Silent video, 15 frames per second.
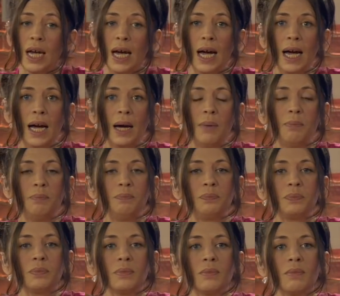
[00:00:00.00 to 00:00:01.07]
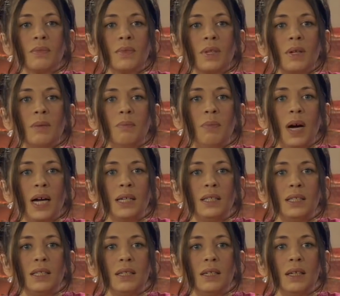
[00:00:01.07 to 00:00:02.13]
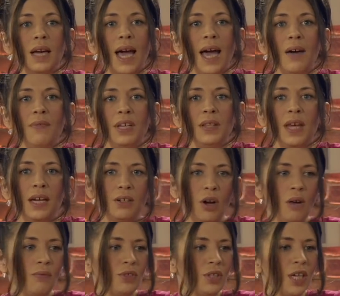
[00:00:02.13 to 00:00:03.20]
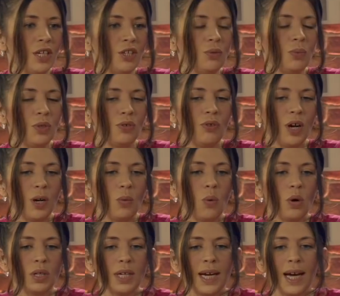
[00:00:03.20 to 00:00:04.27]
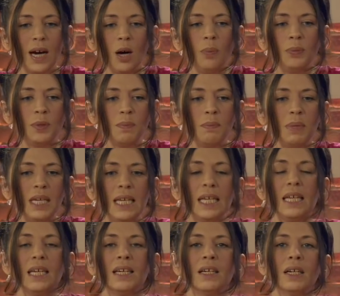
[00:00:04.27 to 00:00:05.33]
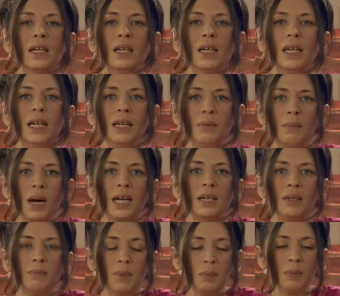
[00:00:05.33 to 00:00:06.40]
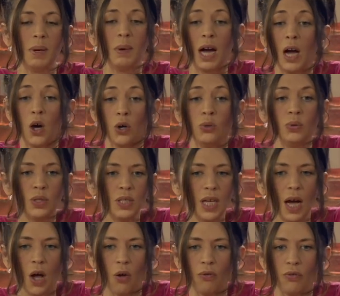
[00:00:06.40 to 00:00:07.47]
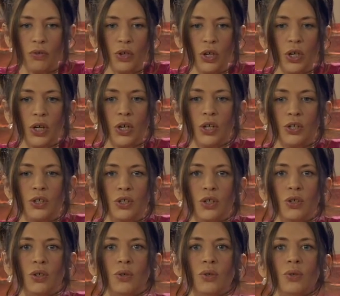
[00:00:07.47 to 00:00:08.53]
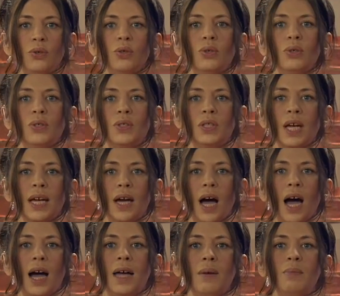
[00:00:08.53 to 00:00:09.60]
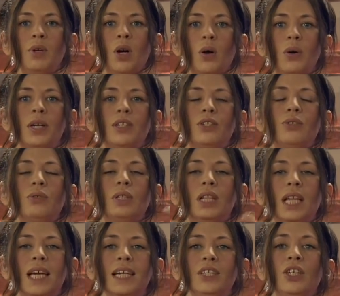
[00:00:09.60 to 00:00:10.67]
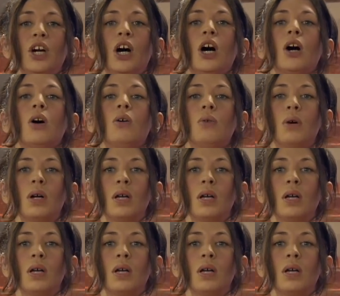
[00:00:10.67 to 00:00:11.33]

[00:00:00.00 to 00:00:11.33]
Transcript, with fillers: But having that conversation with Greg Wark helped me in my own self to say, I am going to let go